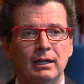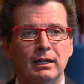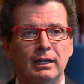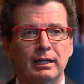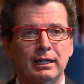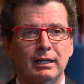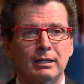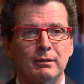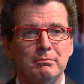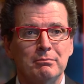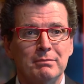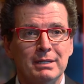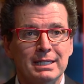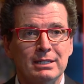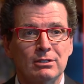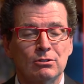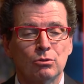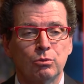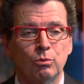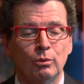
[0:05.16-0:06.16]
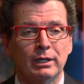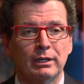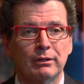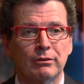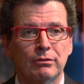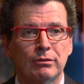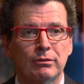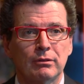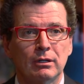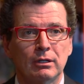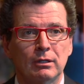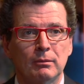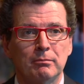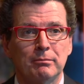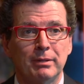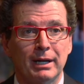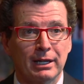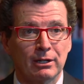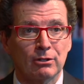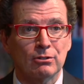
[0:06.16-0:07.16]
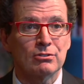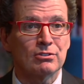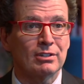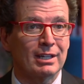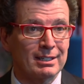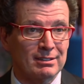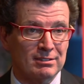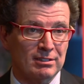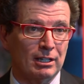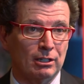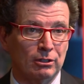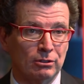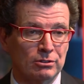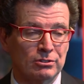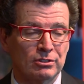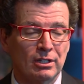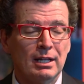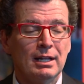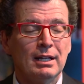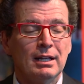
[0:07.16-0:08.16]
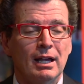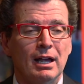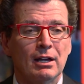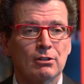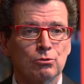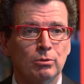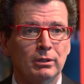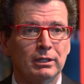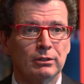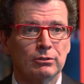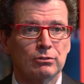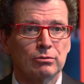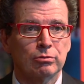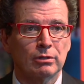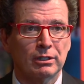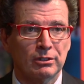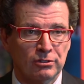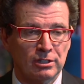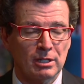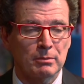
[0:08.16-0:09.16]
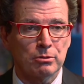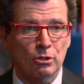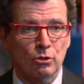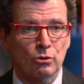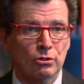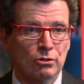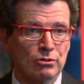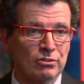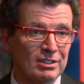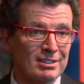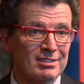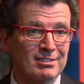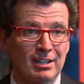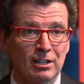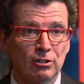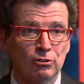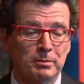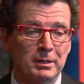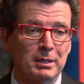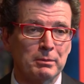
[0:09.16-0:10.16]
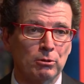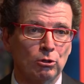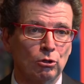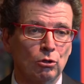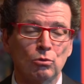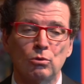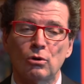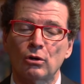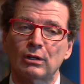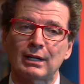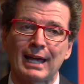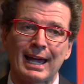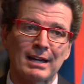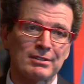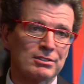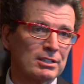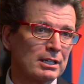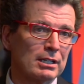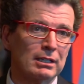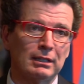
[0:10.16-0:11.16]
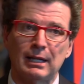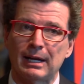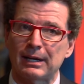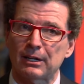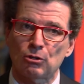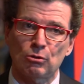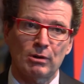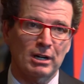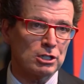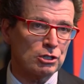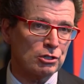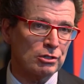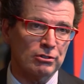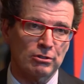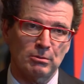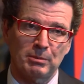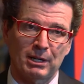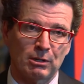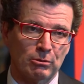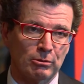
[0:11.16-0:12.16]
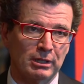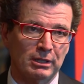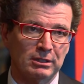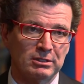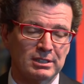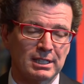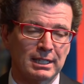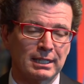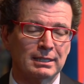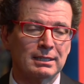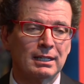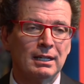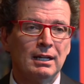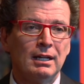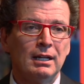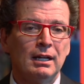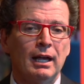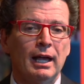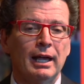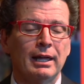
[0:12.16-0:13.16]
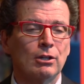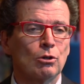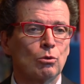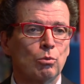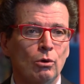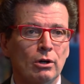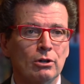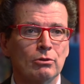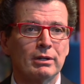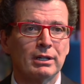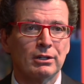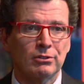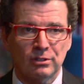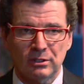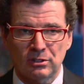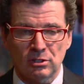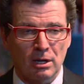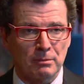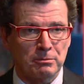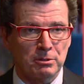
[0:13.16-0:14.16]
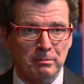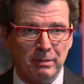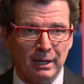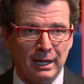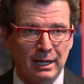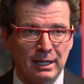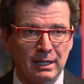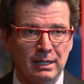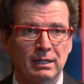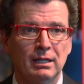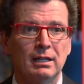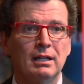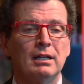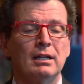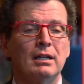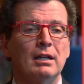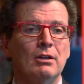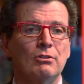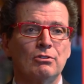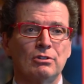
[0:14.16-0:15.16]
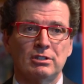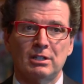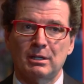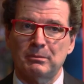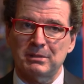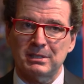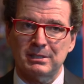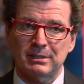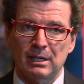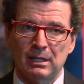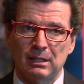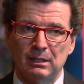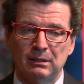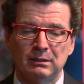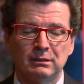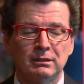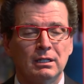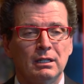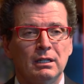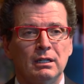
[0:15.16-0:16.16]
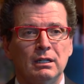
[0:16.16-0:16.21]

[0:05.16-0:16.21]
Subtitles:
and meet with buyers and sellers, as well as real estate brokers and salespeople who are asking a lot of questions about real estate. And they're wondering, is it time to buy? Is it time to sell?